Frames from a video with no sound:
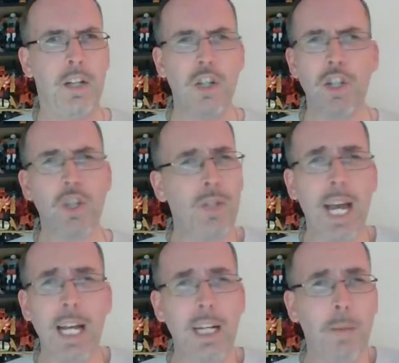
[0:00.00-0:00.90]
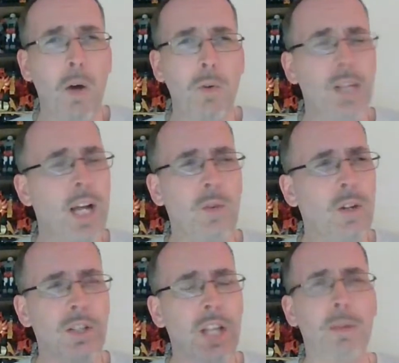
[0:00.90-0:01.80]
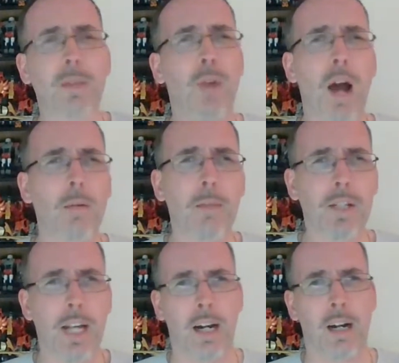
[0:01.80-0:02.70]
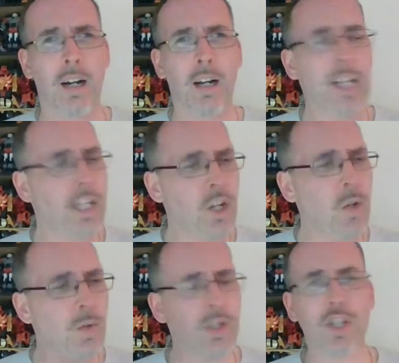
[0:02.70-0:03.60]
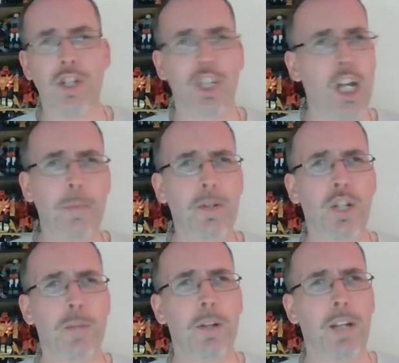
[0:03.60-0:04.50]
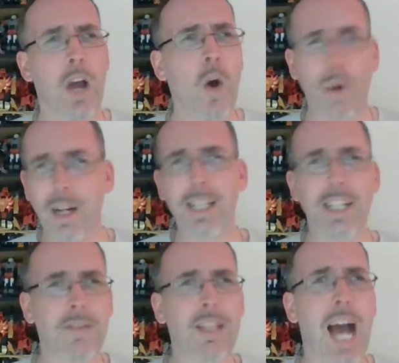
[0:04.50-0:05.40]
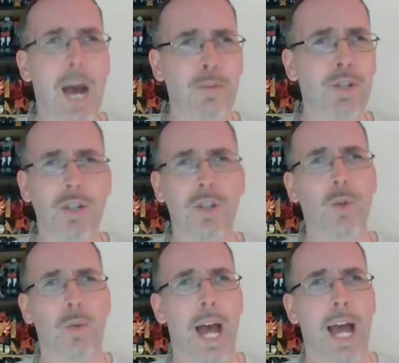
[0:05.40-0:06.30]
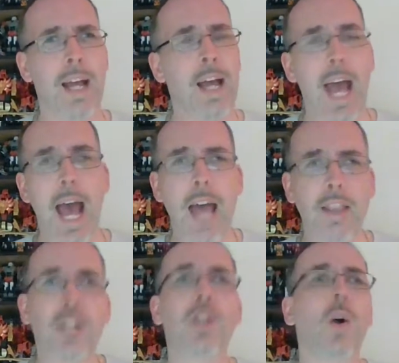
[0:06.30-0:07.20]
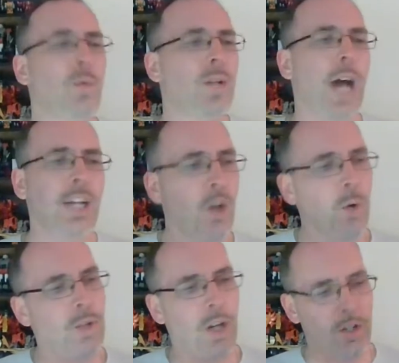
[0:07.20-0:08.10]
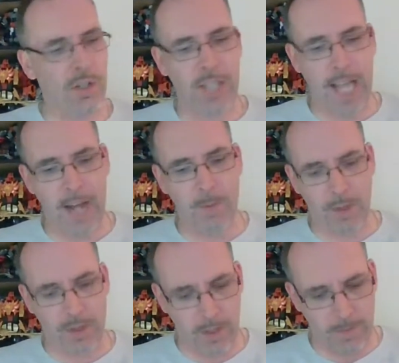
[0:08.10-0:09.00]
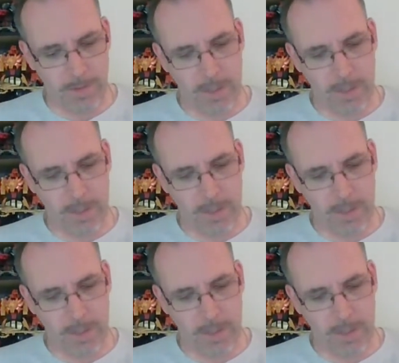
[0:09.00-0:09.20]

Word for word: Just use Canada Post. I don't understand what the problem is here. Like, use the cheapest shipping, or at least give the option to do that. And they don't. I don't understand what their